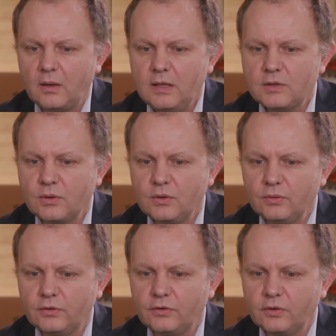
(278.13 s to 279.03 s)

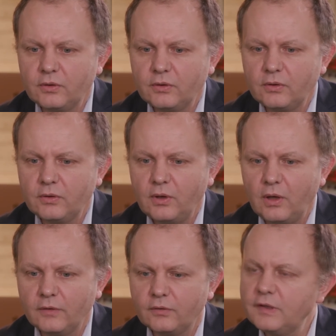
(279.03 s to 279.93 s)
introduce
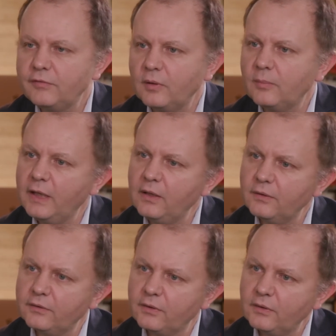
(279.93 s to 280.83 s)
the different
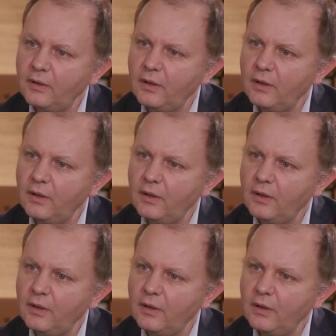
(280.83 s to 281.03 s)
players,